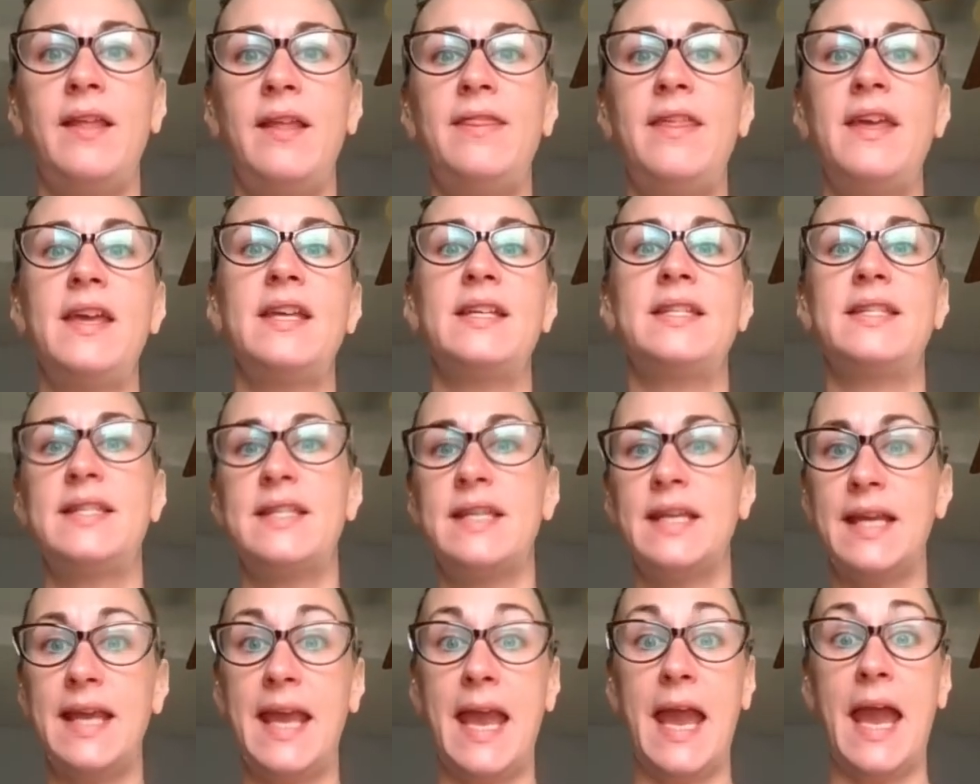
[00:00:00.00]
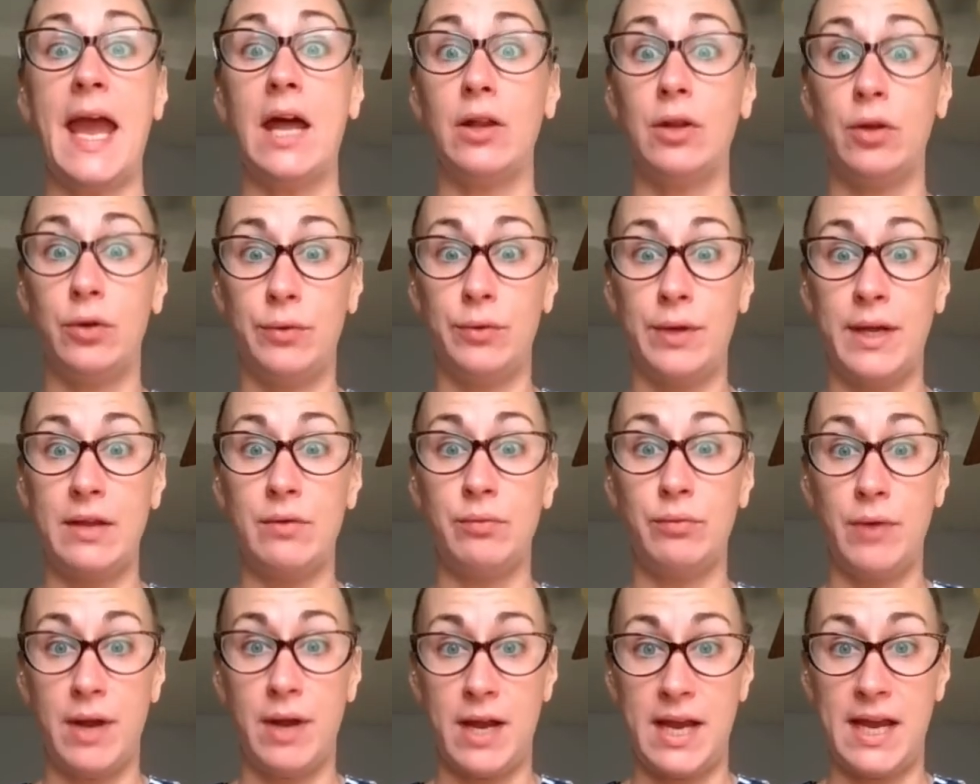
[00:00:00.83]
this
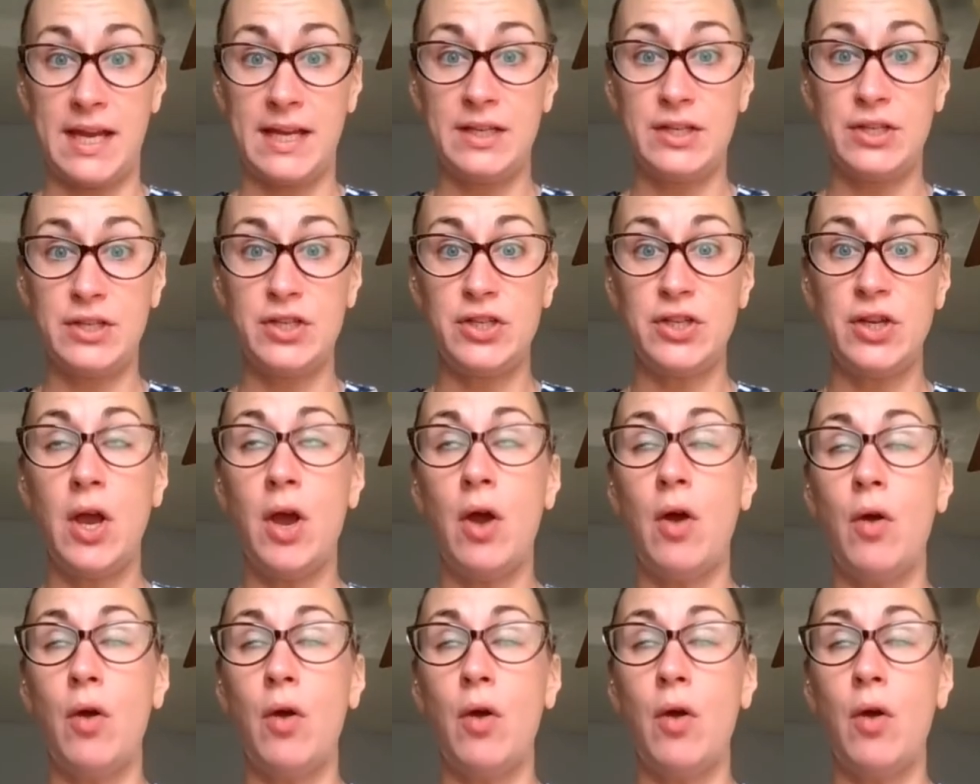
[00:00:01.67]
calorie range,